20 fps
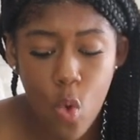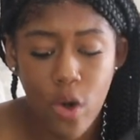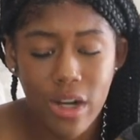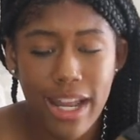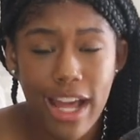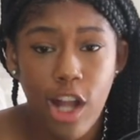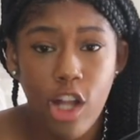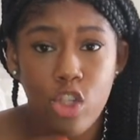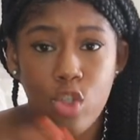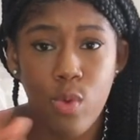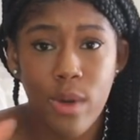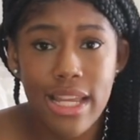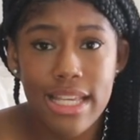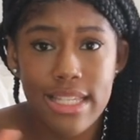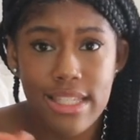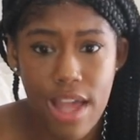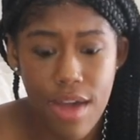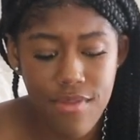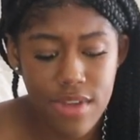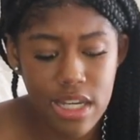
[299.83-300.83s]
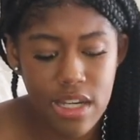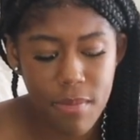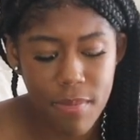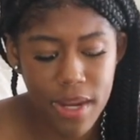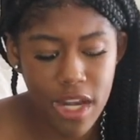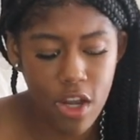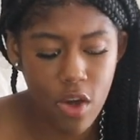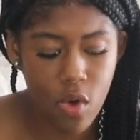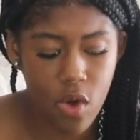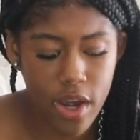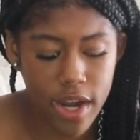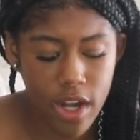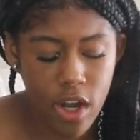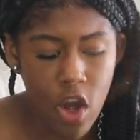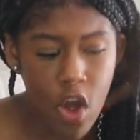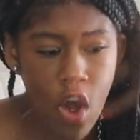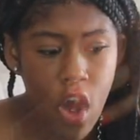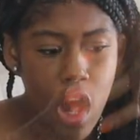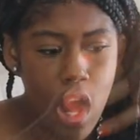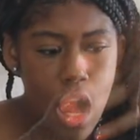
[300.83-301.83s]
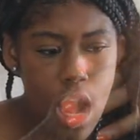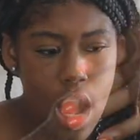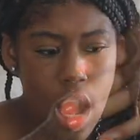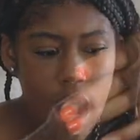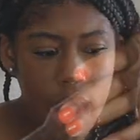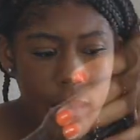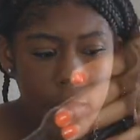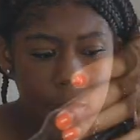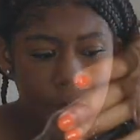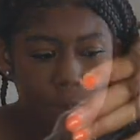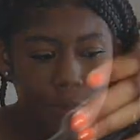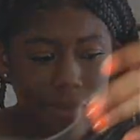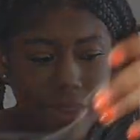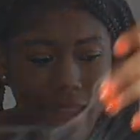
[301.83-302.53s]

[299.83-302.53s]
or like a twenty-seven, depending on um,